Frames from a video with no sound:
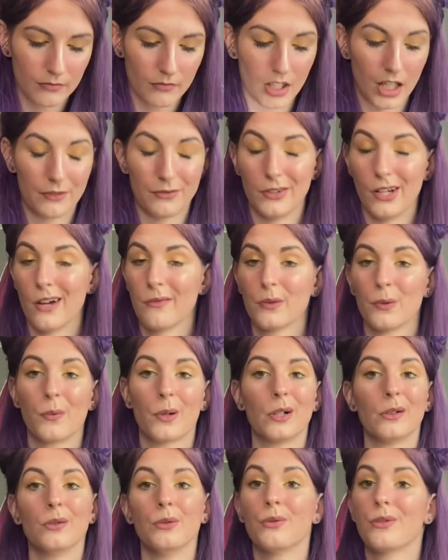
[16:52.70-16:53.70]
If you ever
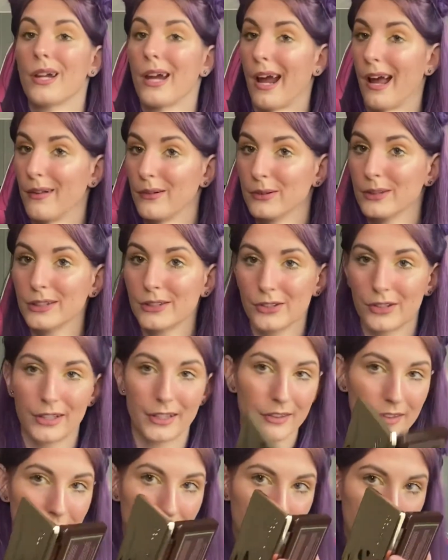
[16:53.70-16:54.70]
want to lose calories or
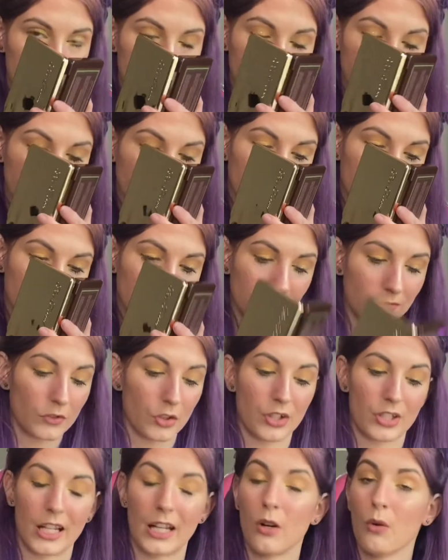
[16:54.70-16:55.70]
anything,
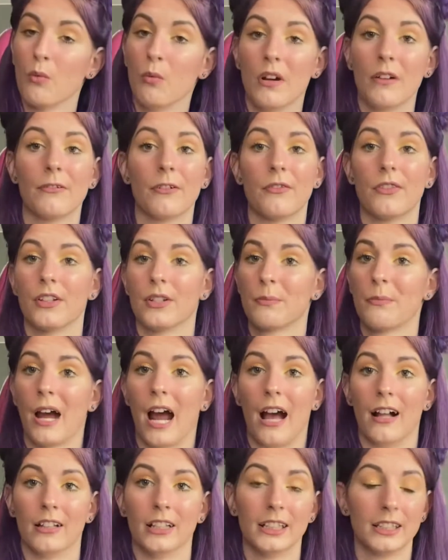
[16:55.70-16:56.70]
just take a whiff of this
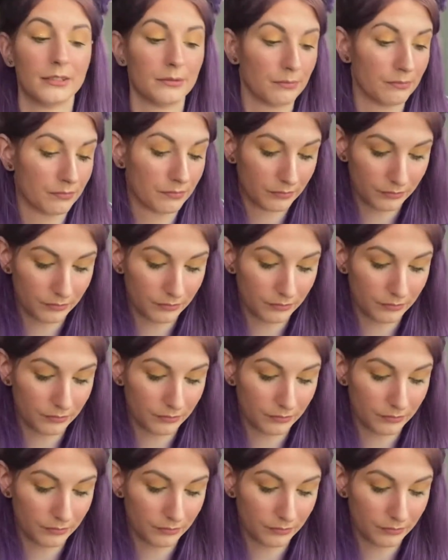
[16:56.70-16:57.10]
palette.